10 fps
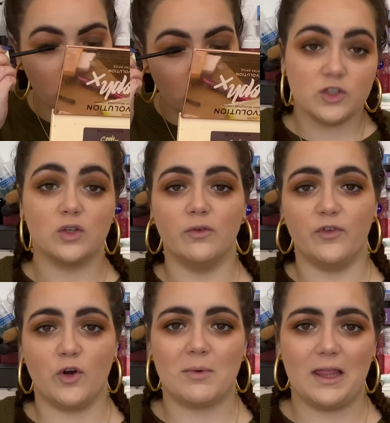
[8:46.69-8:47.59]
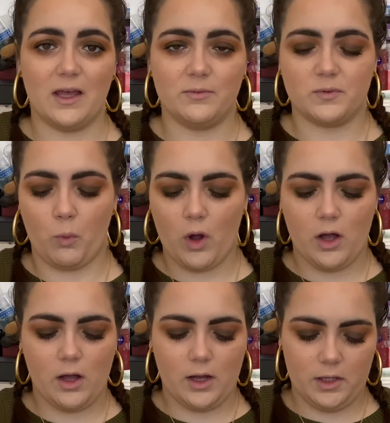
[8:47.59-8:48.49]
So for my lips,
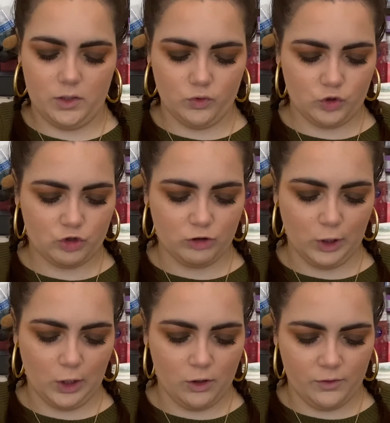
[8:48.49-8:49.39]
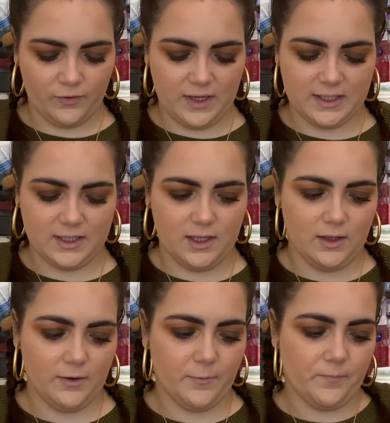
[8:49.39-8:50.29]
what I used to love is
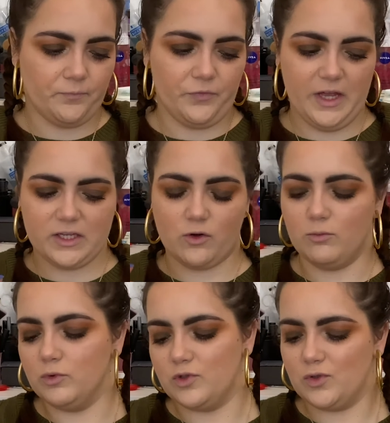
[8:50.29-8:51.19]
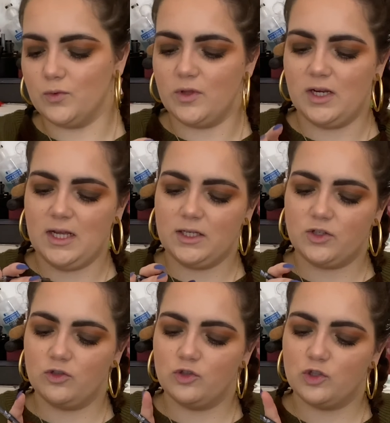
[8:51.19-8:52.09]
this combo. So the
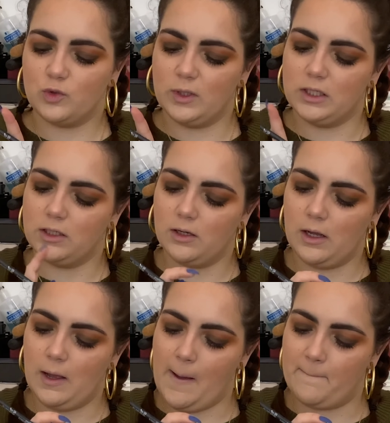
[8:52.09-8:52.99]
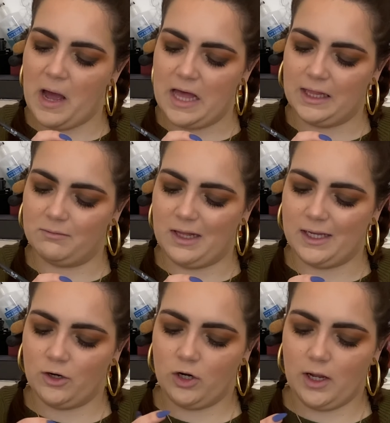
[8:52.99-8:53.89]
NYX Sweet Matte Lip
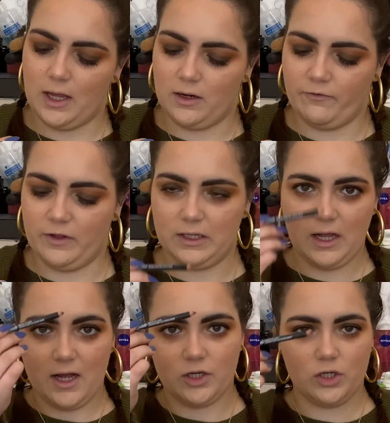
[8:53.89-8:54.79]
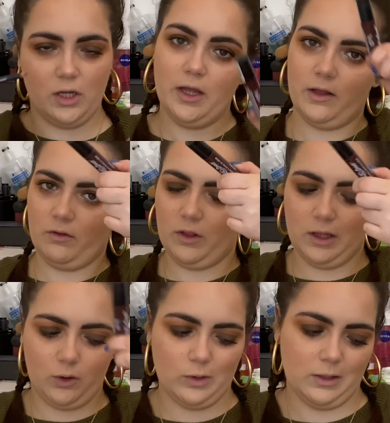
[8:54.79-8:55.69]
Liner in Vintage and the
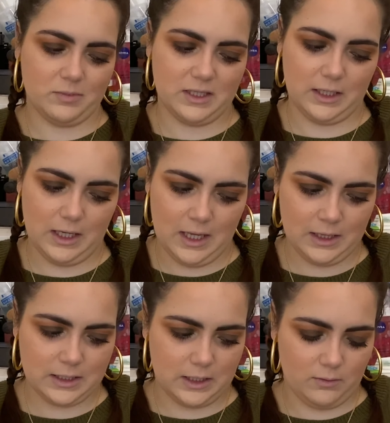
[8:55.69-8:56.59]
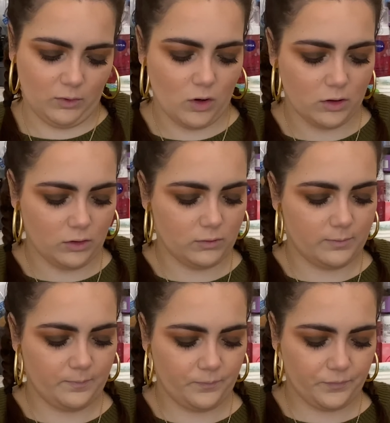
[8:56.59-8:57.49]
liquid lipstick in the same color.
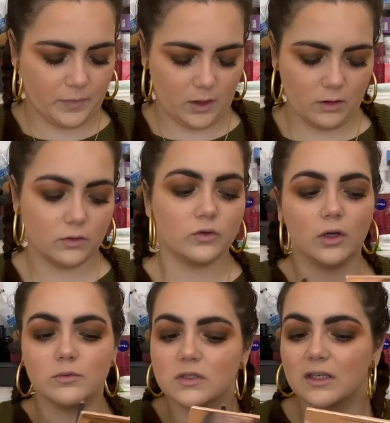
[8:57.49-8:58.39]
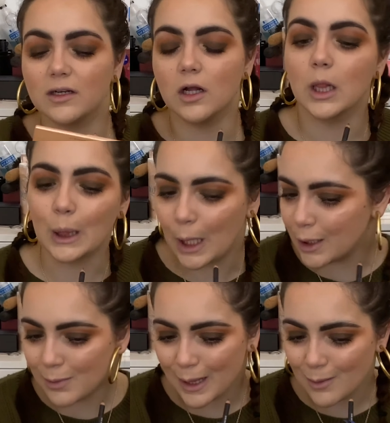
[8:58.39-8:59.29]
So I'm just gonna
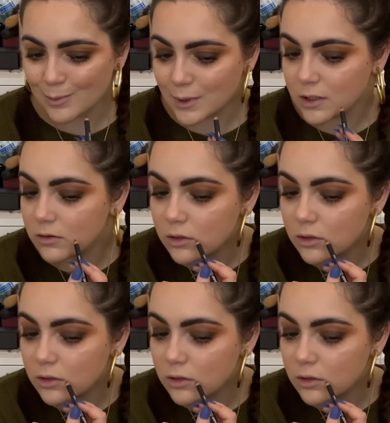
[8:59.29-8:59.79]
line my lips.